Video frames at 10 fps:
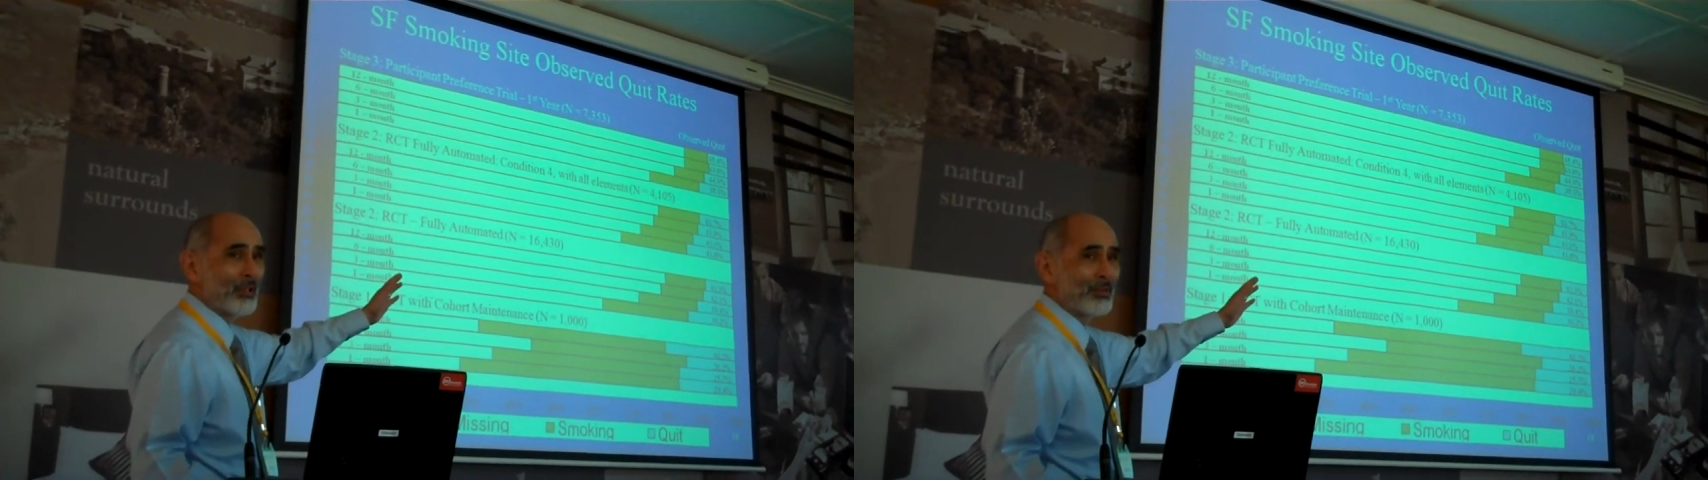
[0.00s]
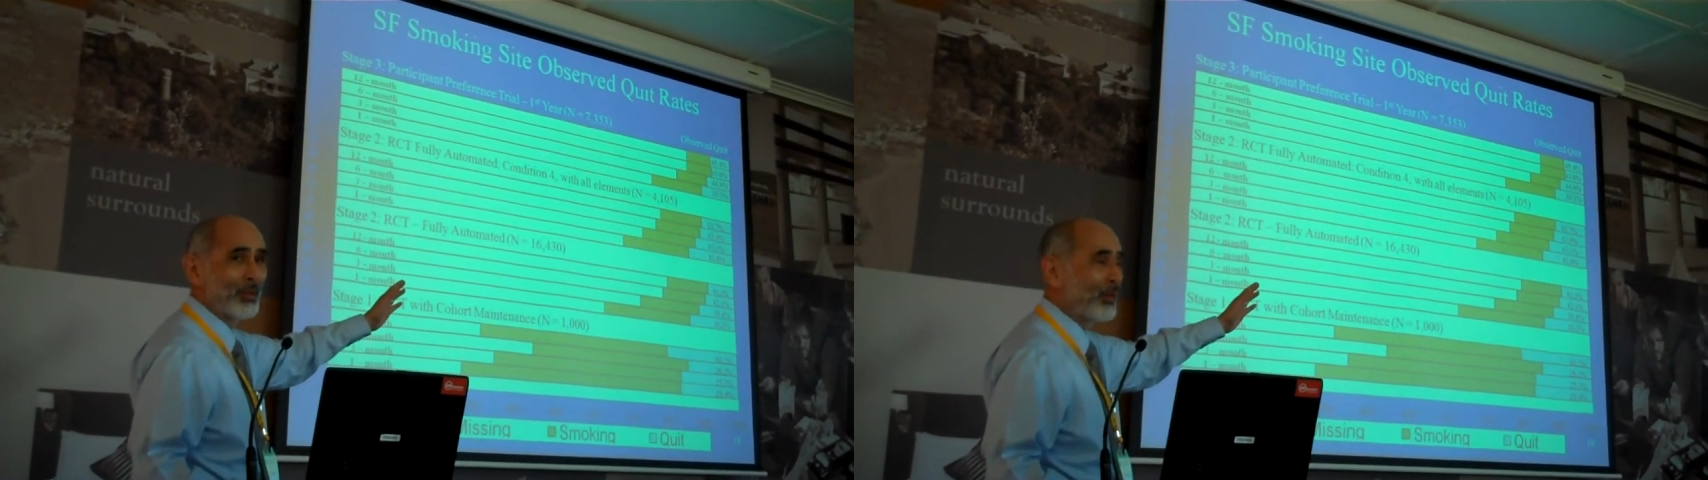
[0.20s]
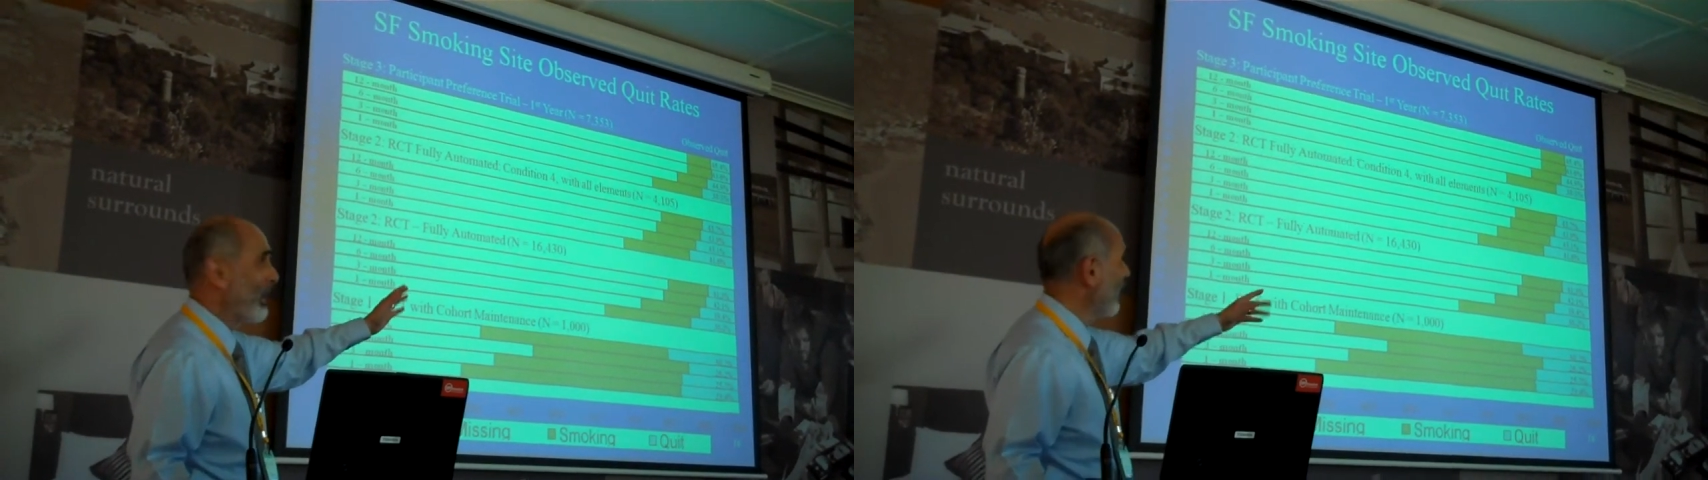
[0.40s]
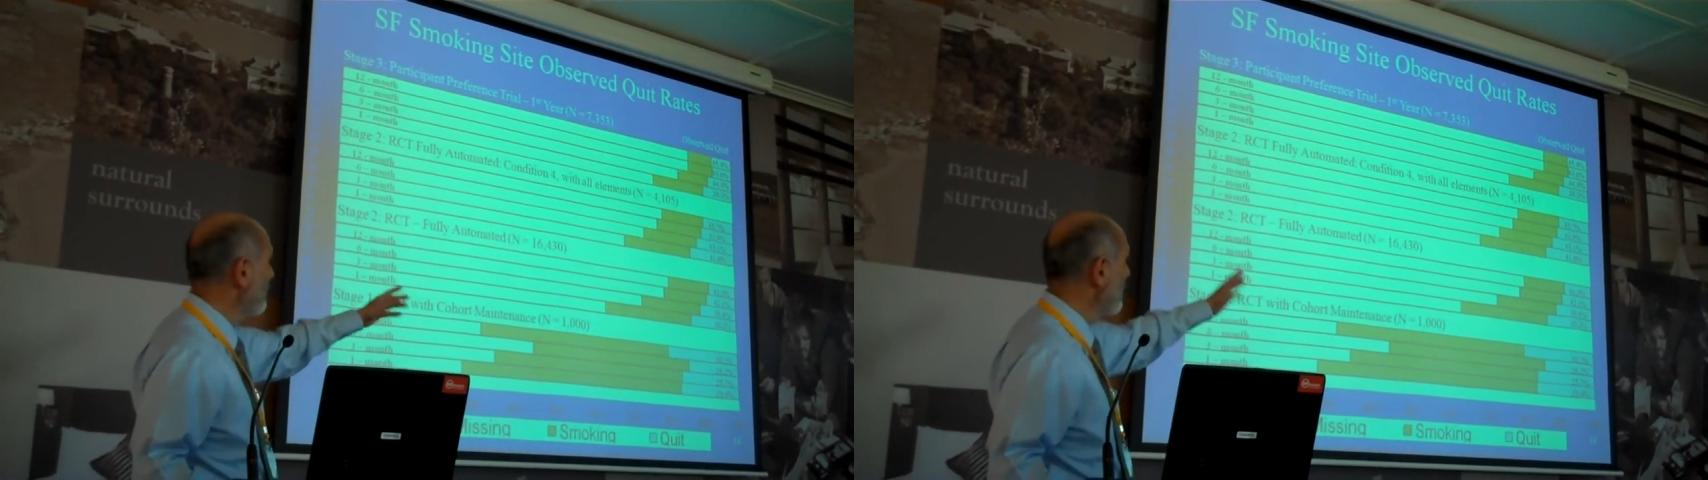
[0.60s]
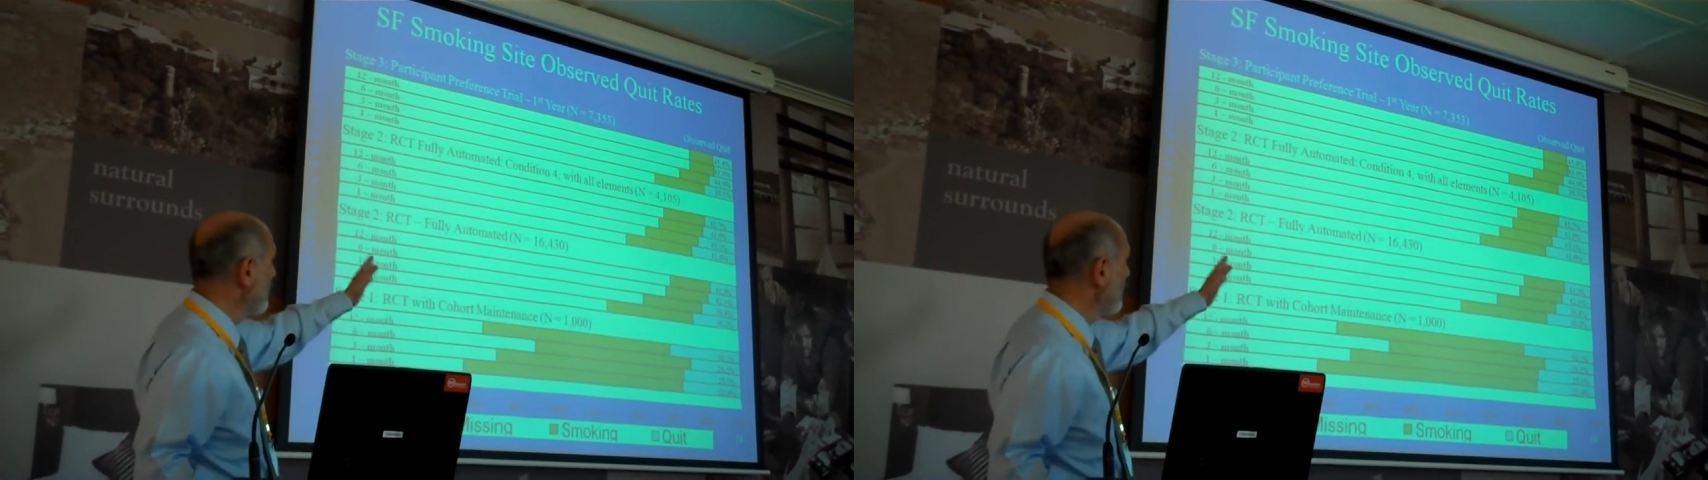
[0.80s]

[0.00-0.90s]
is so high.